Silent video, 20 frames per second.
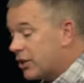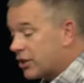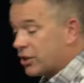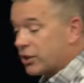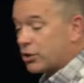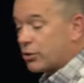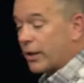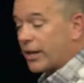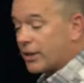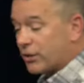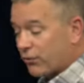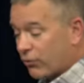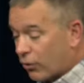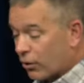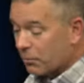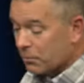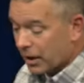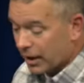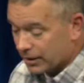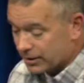us and
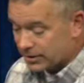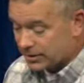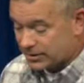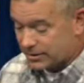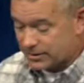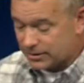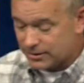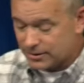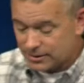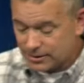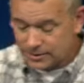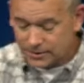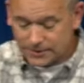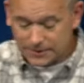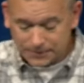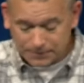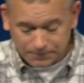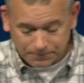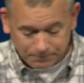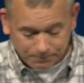transform us.
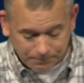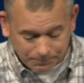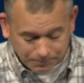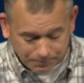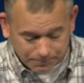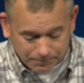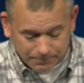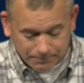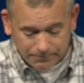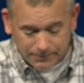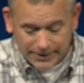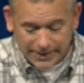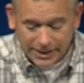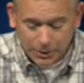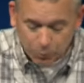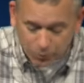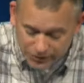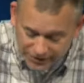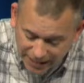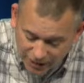And He
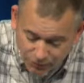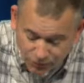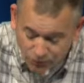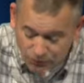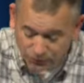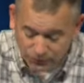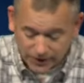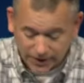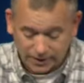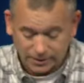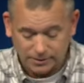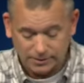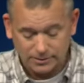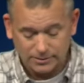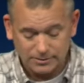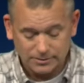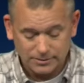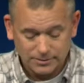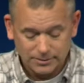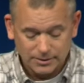will never fail
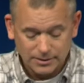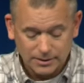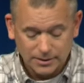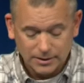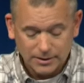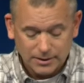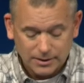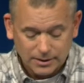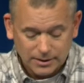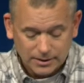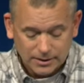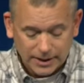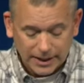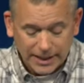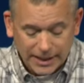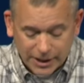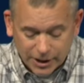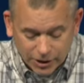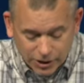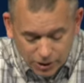and he
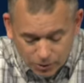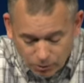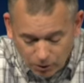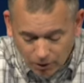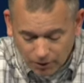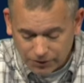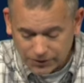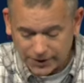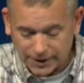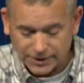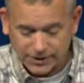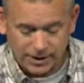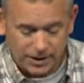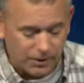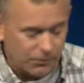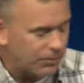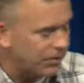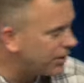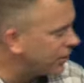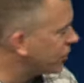can do all things. I
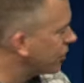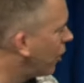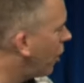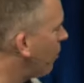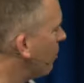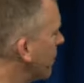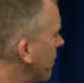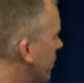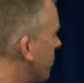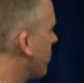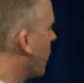love what the psalmist